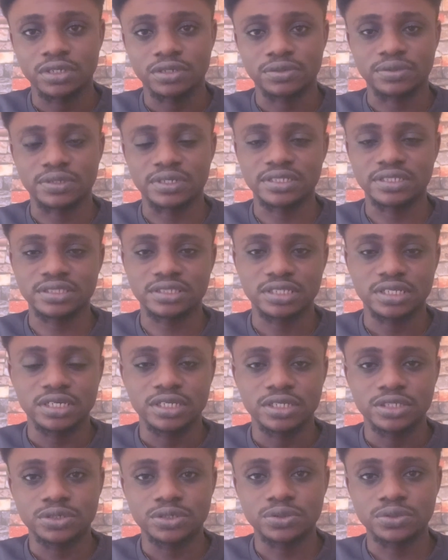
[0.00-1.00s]
right?
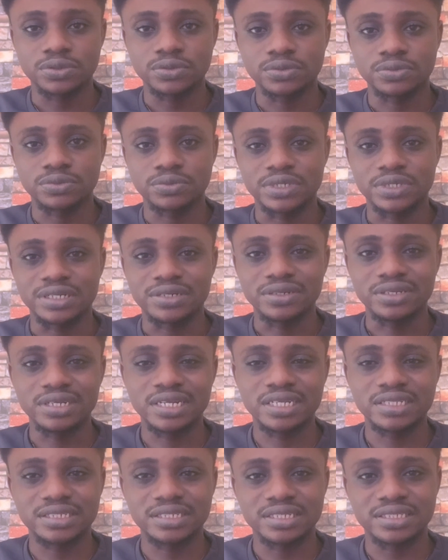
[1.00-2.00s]
So we are looking
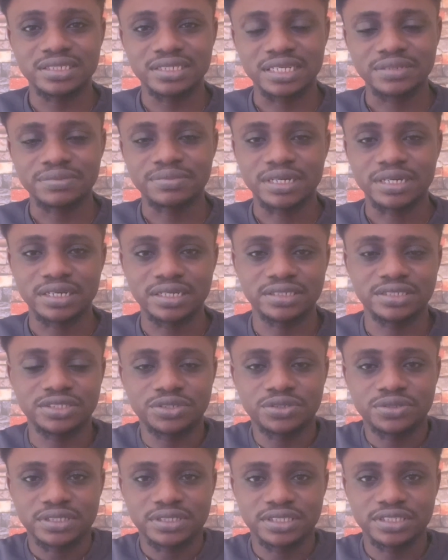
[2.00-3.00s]
at exact marketing
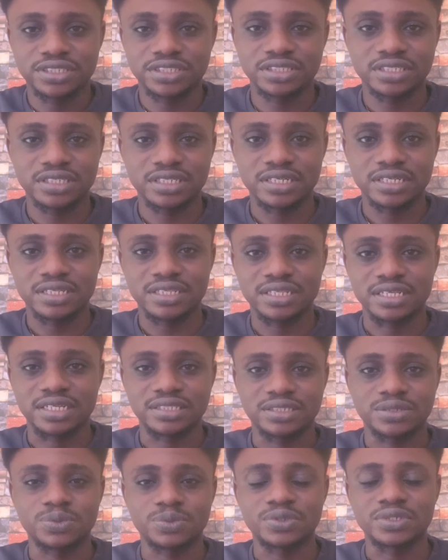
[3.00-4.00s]
strategy here
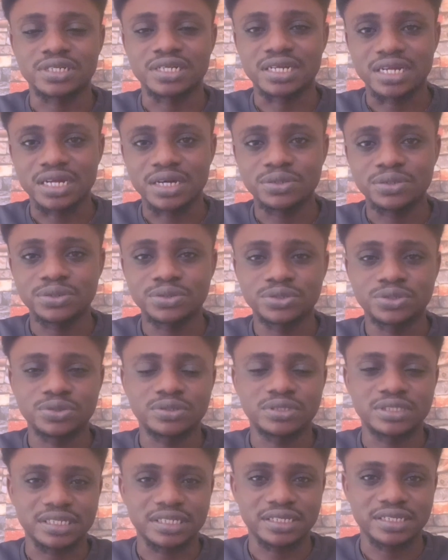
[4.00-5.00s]
that will allow you
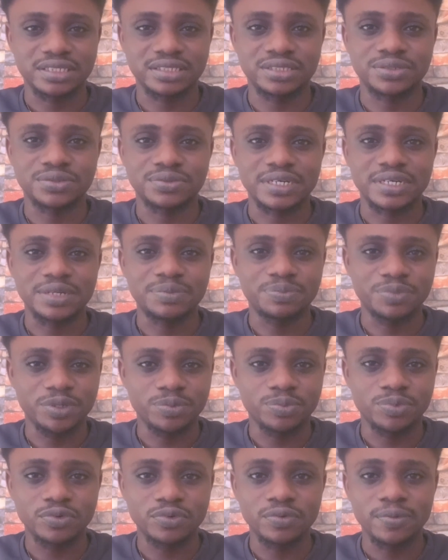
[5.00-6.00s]
to target the right
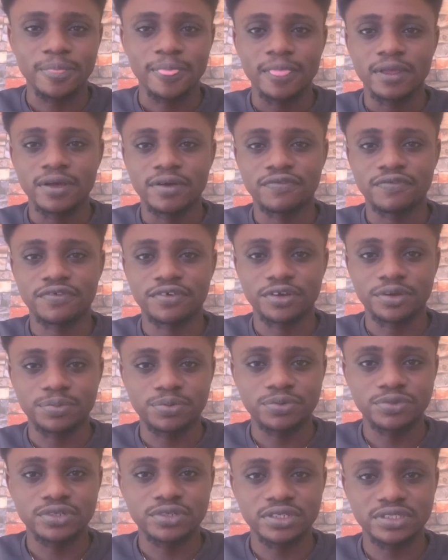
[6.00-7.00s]
people for your
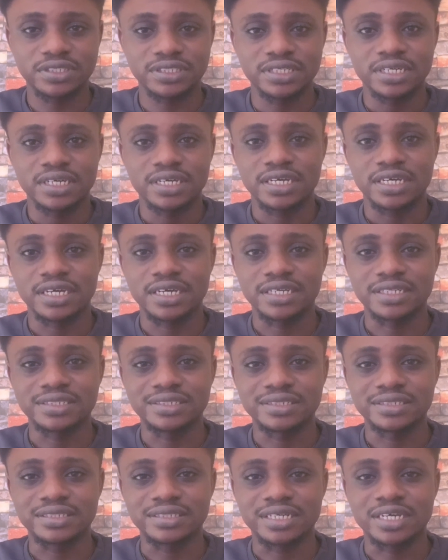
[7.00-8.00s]
products
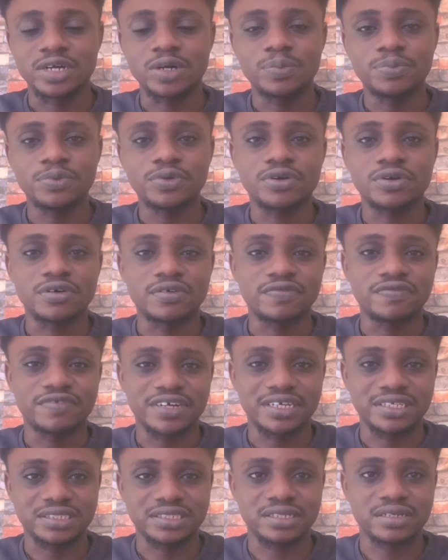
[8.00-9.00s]
and help you
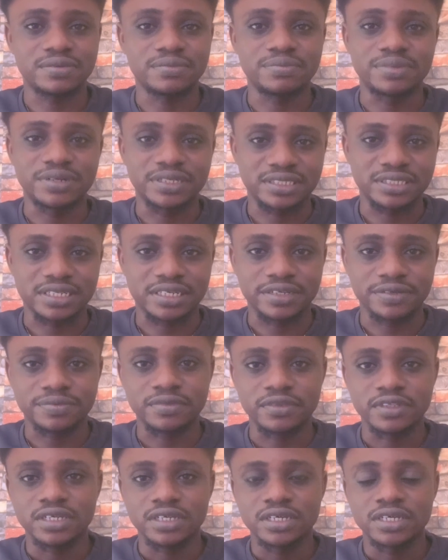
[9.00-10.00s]
convert better.
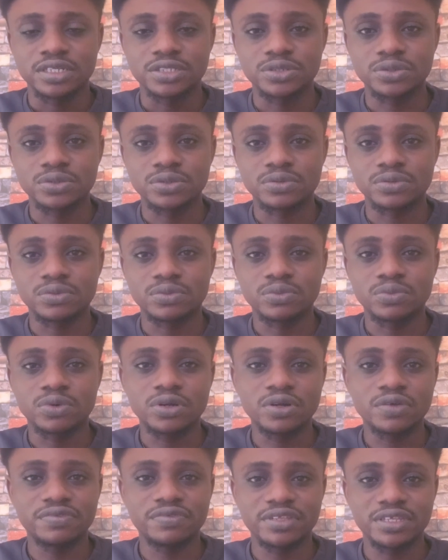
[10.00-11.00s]
So
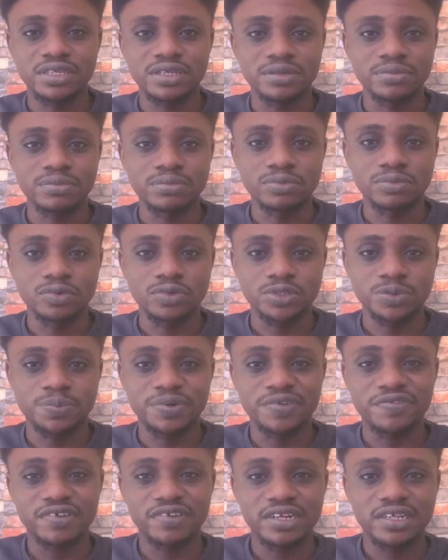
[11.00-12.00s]
one of the most
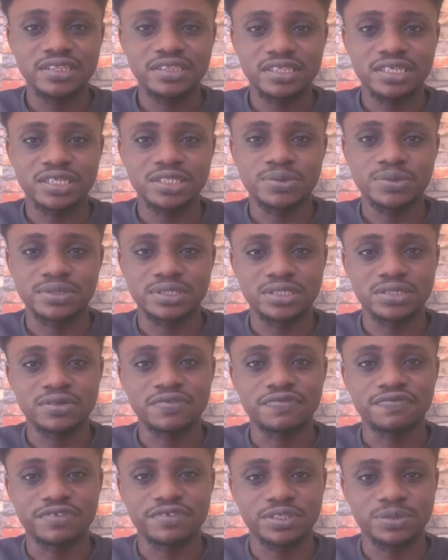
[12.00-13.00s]
prevalent things we see
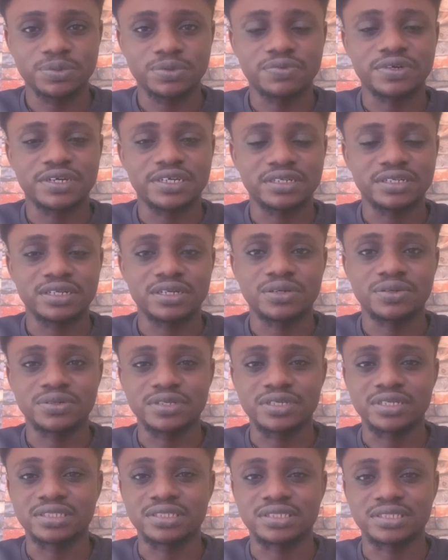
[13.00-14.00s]
on Facebook right now
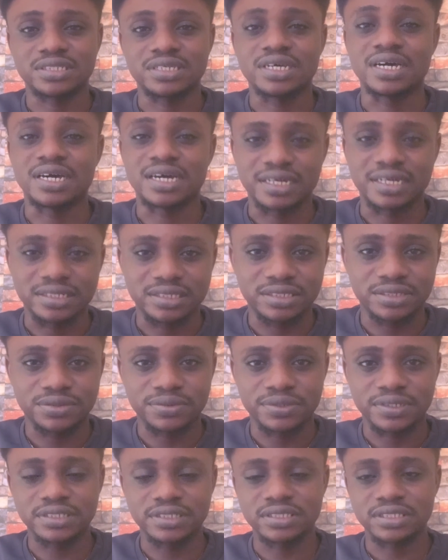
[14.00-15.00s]
is ads,
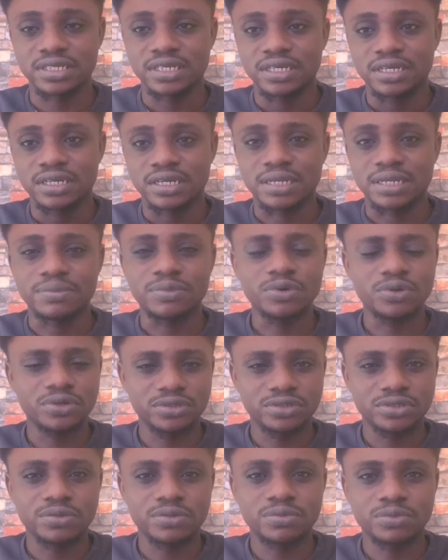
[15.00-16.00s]
right? I'm not
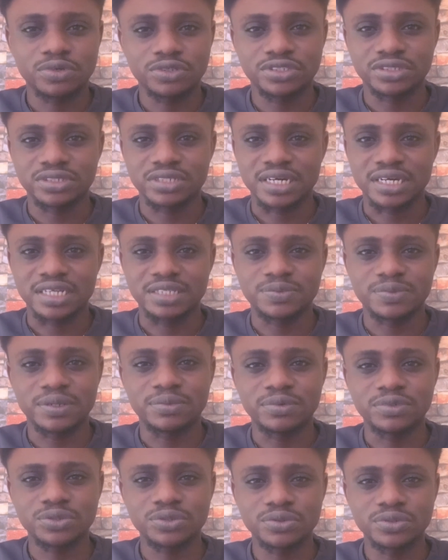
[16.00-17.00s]
going to talk much on ads, but
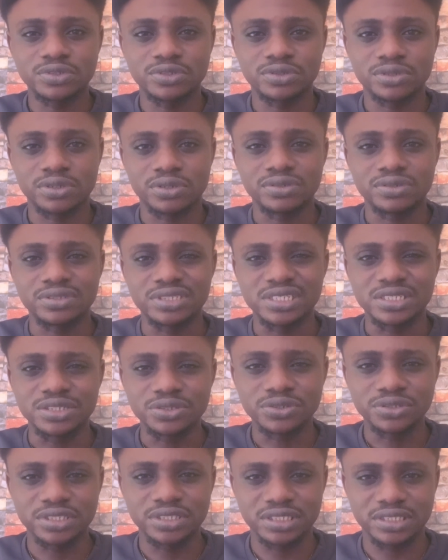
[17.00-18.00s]
I'm just going to talk on
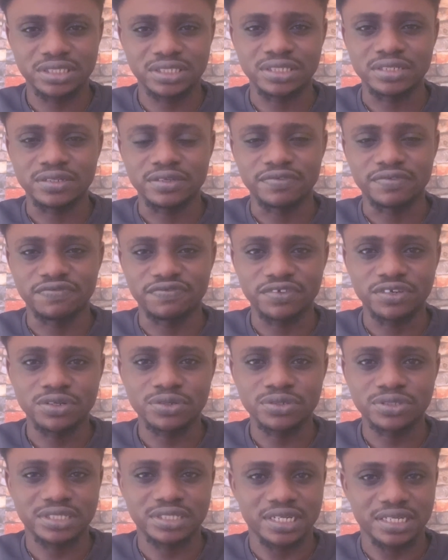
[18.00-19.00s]
the UGC
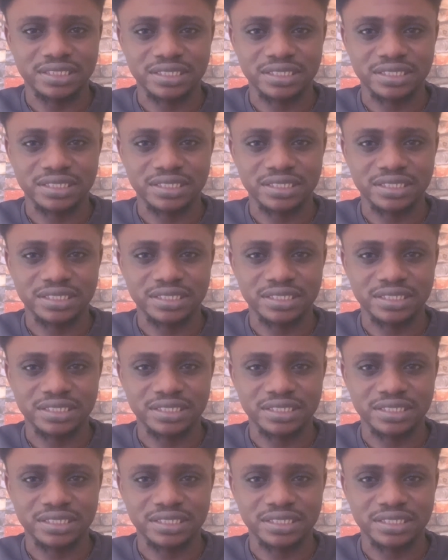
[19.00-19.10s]
videos that